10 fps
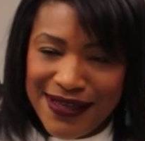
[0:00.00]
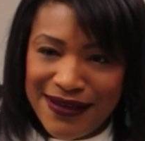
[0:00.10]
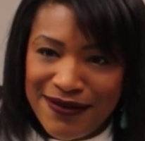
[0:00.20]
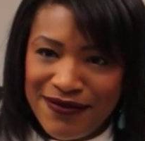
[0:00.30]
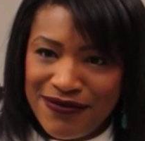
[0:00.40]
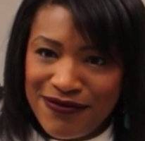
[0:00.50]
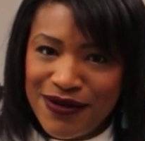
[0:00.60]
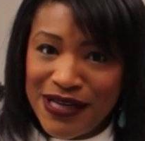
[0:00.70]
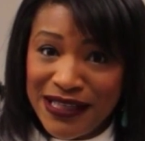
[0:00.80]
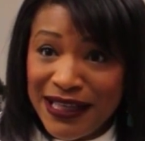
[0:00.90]
kind of
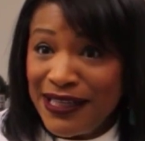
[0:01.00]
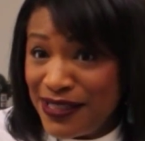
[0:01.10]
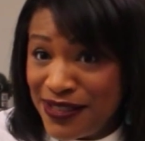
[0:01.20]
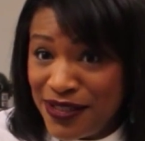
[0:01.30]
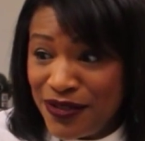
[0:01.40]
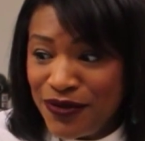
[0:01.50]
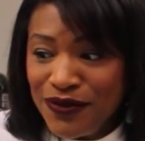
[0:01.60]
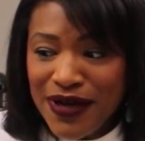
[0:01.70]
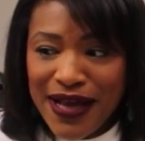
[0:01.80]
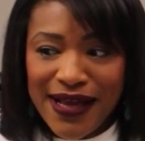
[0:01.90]
what I'd like to do.
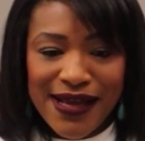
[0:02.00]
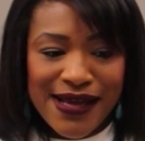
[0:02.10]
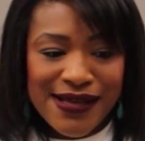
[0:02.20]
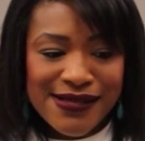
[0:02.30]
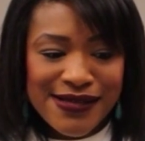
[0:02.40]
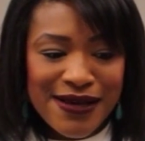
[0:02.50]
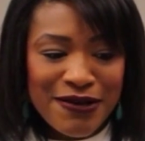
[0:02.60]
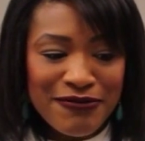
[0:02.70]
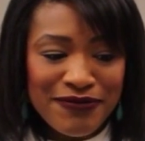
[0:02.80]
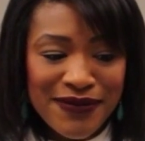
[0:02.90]
And
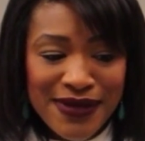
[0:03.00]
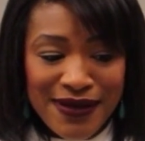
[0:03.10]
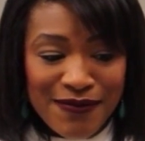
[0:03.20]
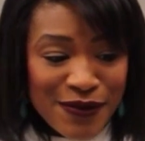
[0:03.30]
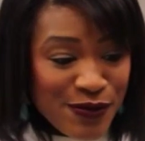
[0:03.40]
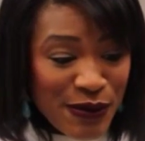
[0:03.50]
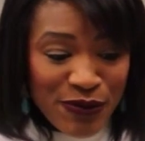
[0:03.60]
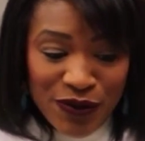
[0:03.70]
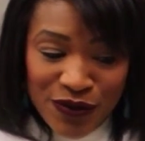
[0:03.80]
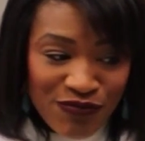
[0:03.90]
um, most
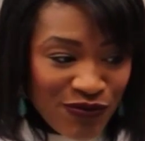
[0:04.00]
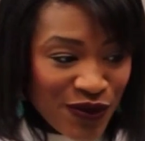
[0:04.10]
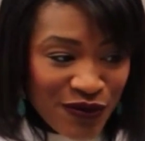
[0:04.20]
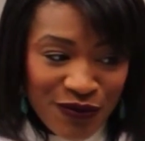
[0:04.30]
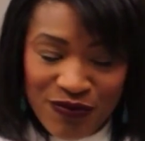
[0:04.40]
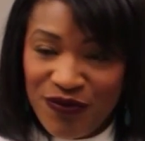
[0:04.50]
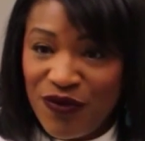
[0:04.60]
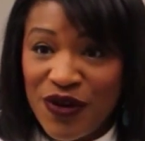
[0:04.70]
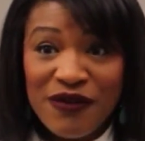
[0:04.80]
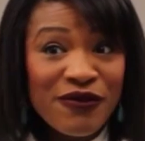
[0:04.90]
people look
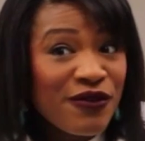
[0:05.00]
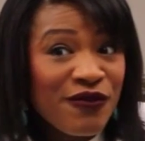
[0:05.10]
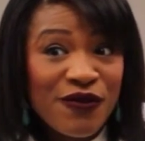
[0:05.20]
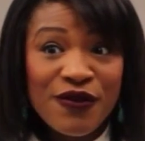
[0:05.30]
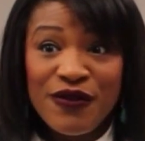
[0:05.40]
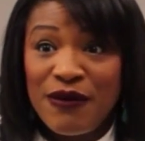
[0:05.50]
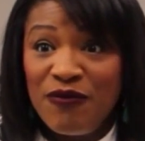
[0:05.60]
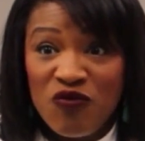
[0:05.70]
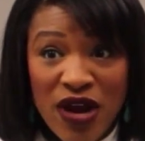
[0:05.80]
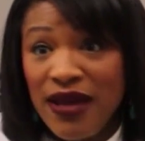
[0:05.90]
forever for the
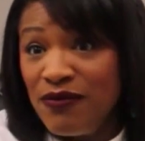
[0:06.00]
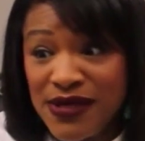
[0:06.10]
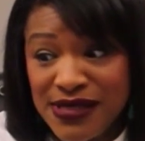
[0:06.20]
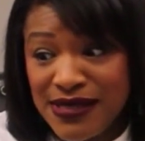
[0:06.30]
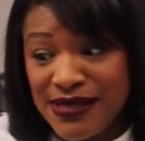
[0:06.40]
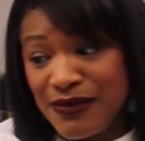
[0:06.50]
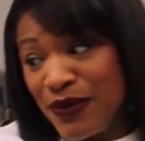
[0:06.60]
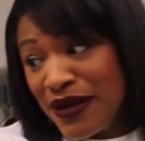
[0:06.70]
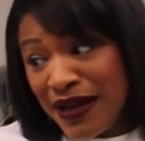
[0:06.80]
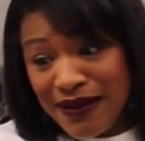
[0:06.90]
right business,
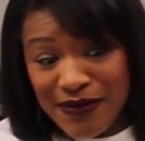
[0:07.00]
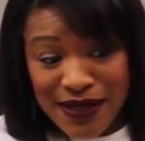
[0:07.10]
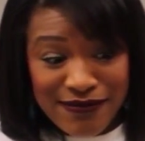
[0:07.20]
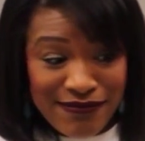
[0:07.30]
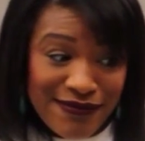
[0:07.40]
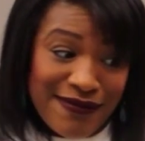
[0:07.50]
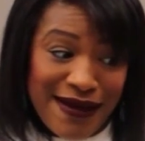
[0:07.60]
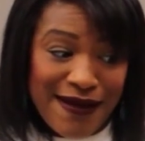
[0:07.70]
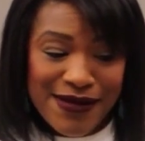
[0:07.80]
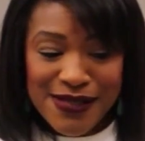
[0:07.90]
but I, I mean,
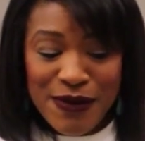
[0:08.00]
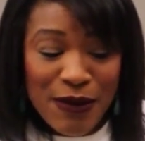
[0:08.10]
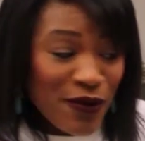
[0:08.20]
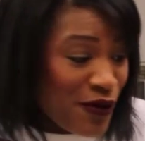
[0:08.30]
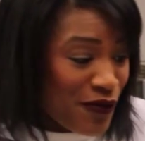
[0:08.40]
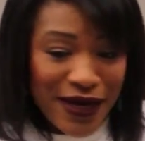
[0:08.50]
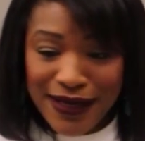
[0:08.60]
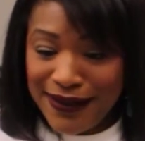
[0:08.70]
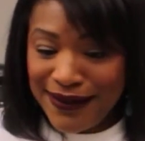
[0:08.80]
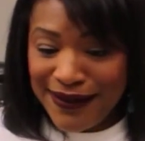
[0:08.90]
it's my birthright.